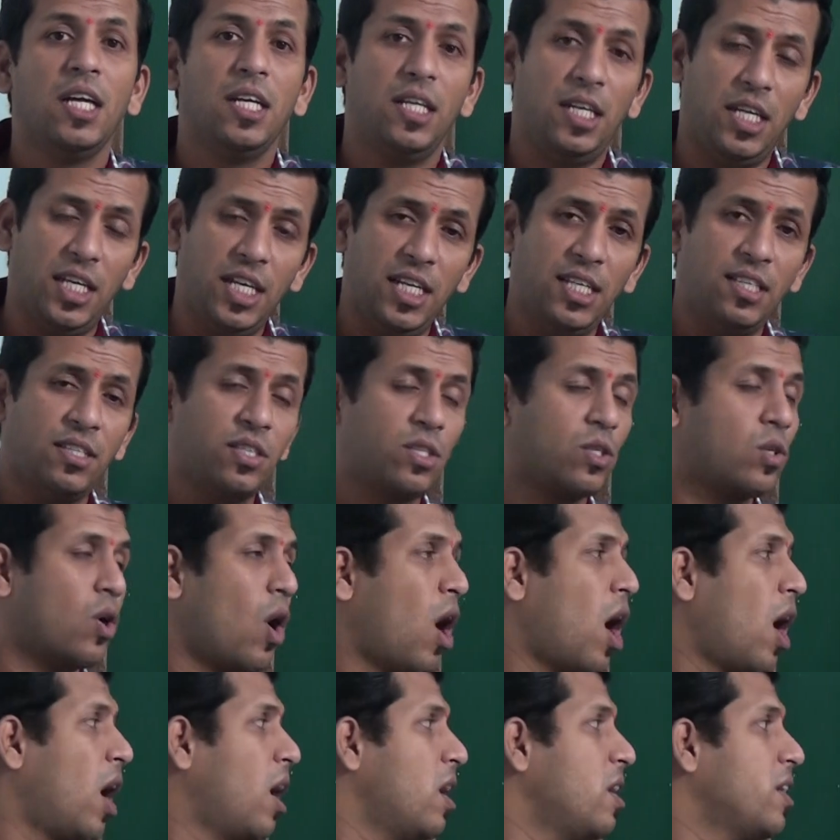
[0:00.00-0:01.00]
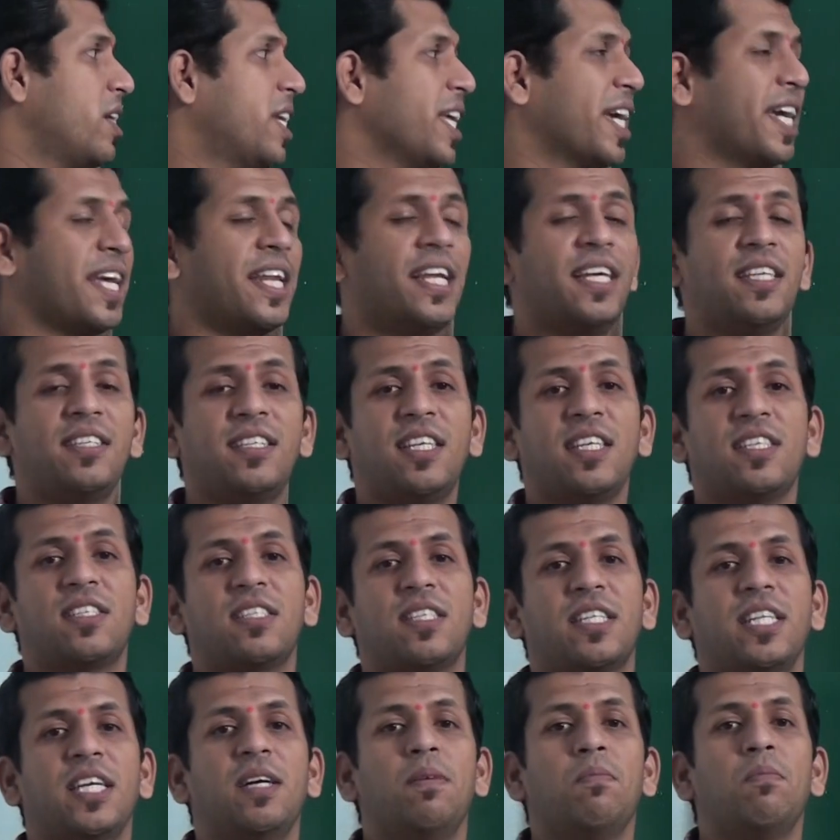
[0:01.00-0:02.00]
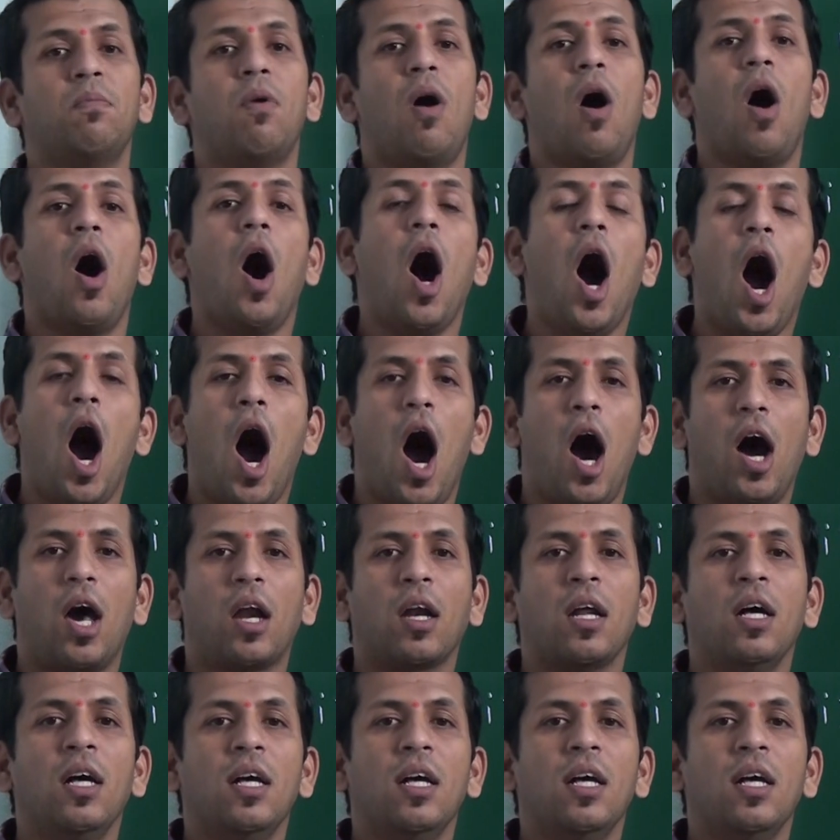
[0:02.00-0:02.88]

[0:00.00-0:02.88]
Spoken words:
is called degree system or